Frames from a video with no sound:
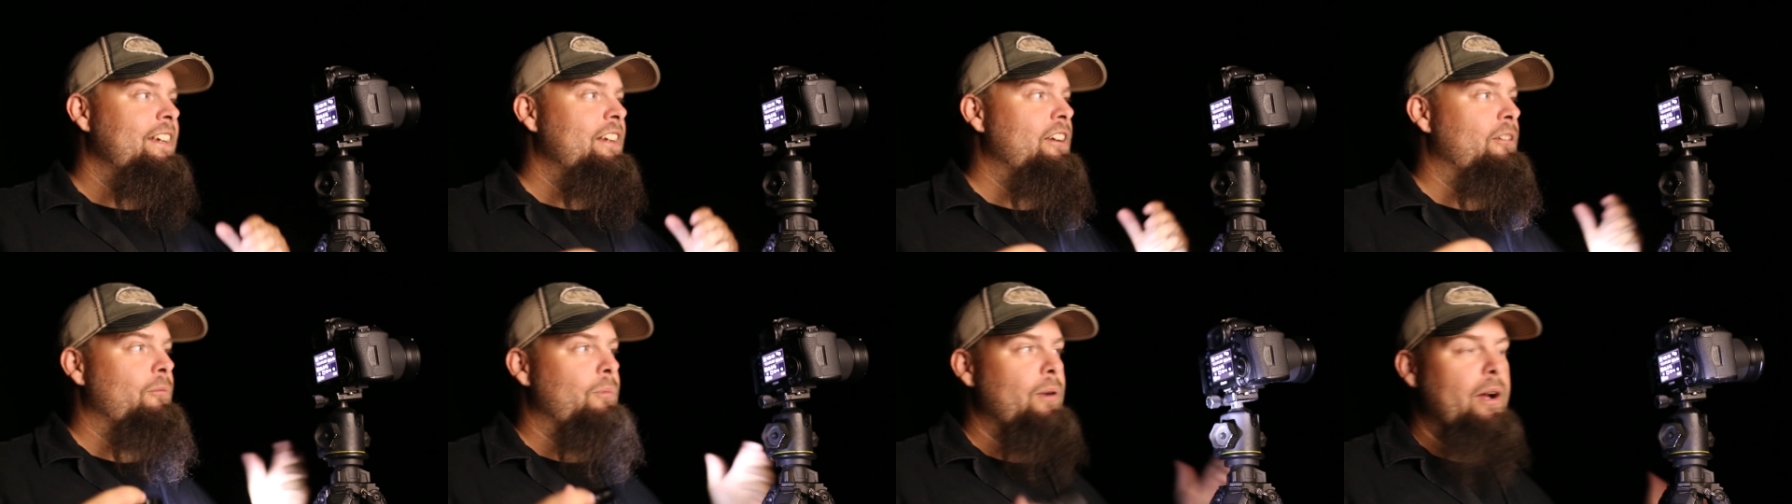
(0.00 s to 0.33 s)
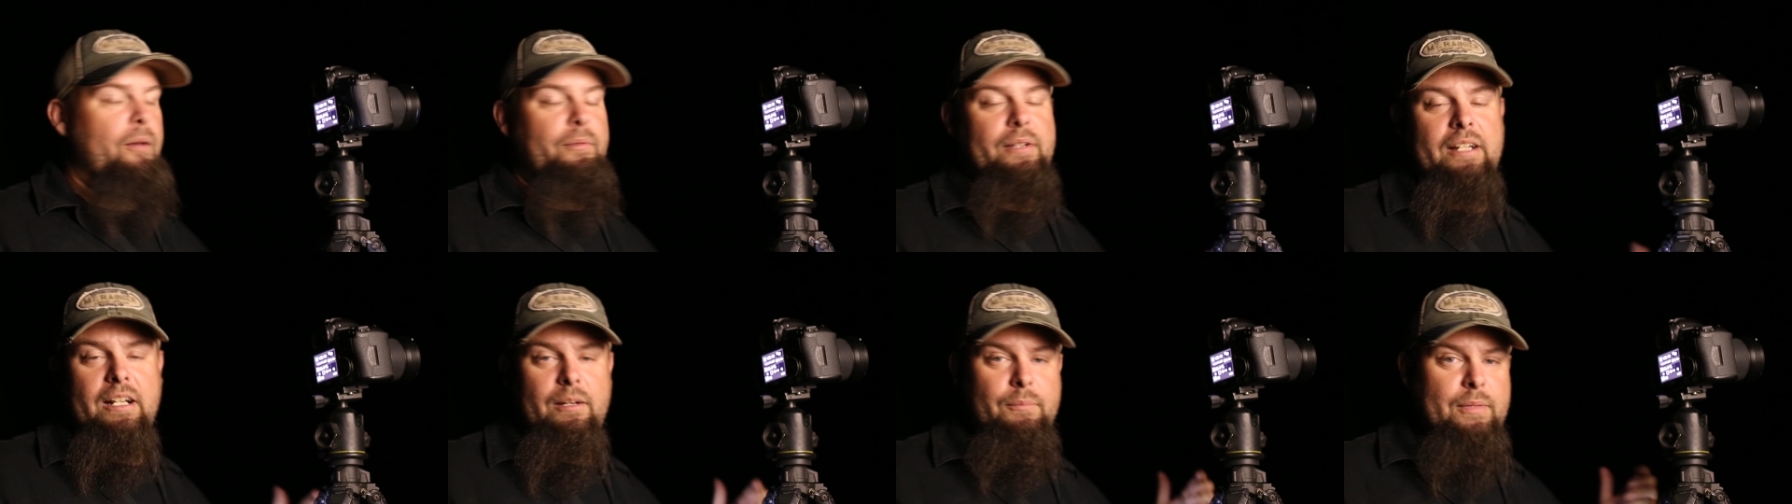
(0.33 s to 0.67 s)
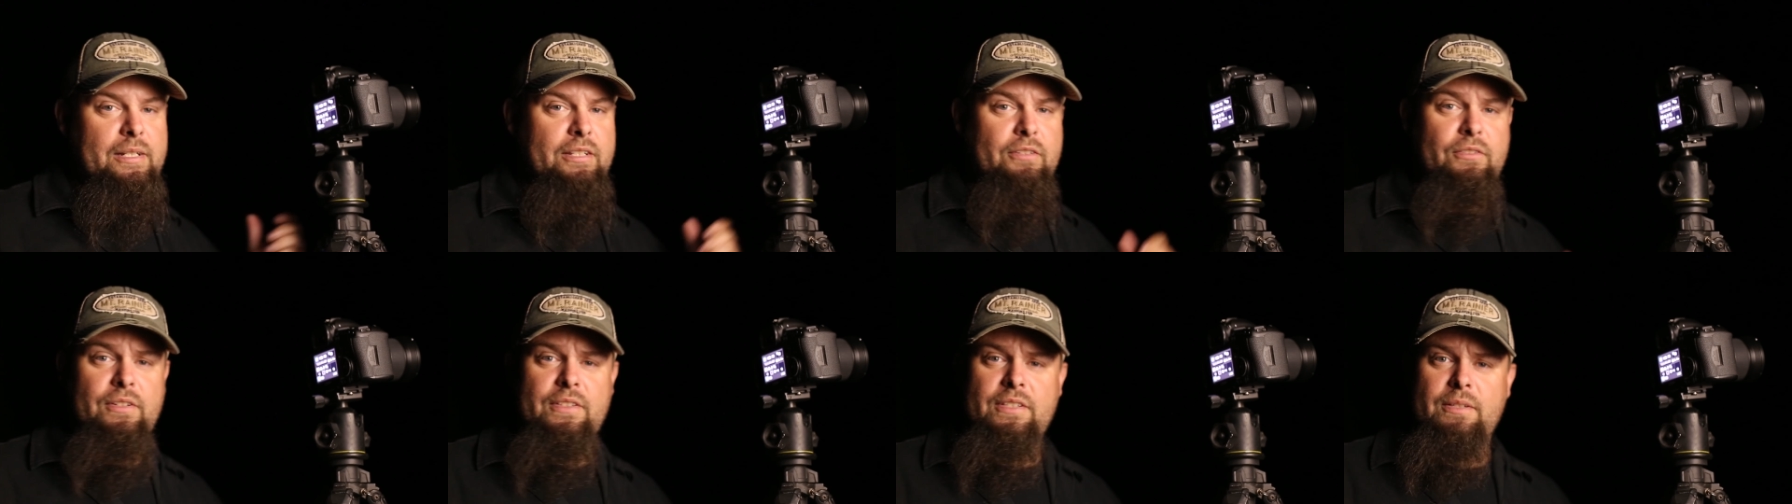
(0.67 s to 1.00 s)
You're probably going to
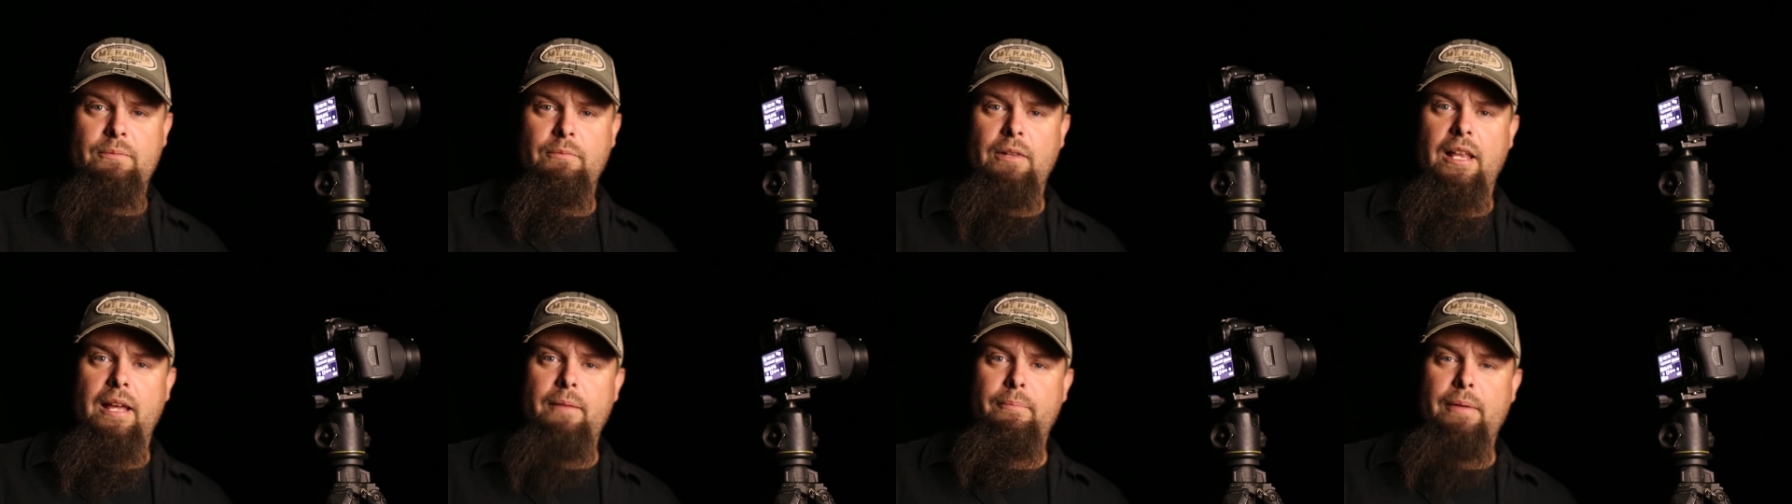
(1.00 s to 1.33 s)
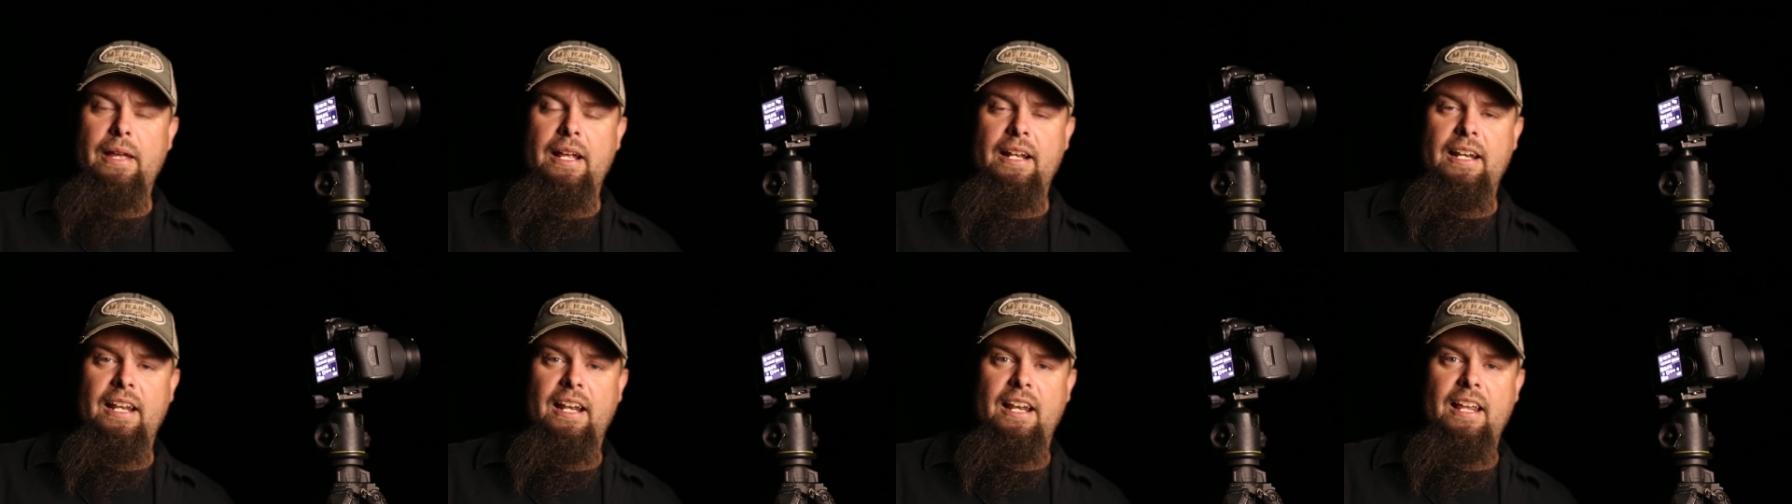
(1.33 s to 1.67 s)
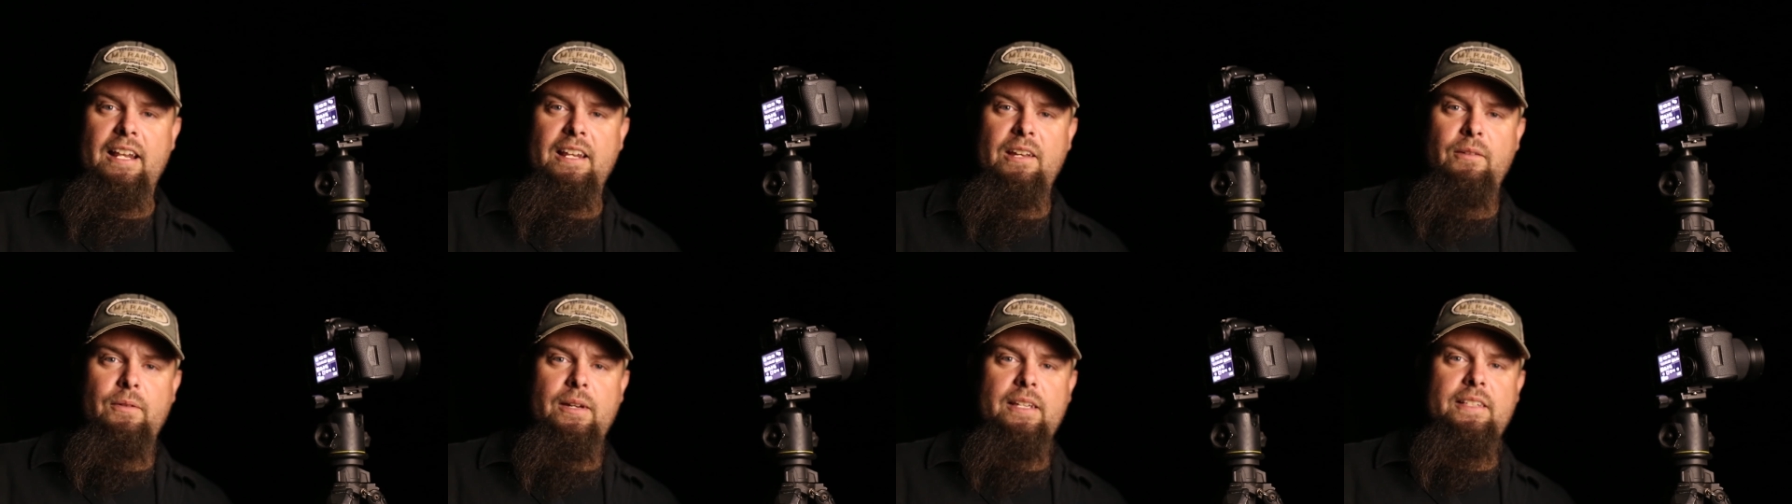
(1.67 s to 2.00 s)
be doing some light painting
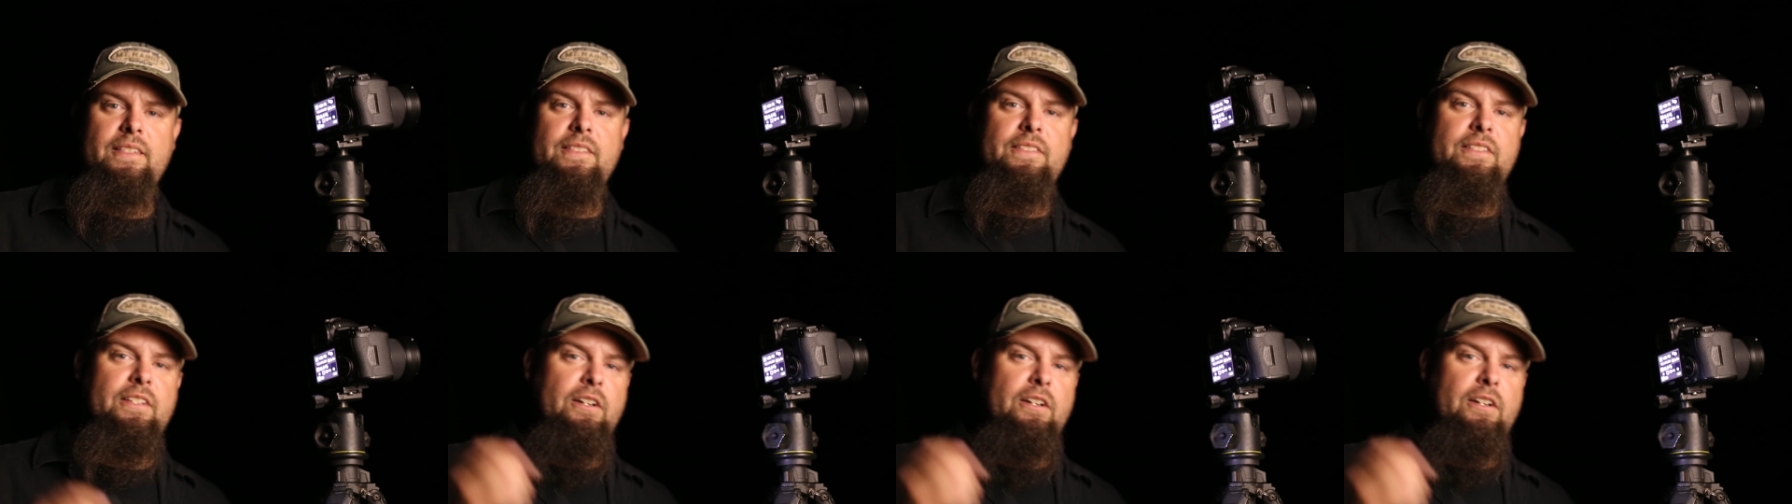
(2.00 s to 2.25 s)
anyways,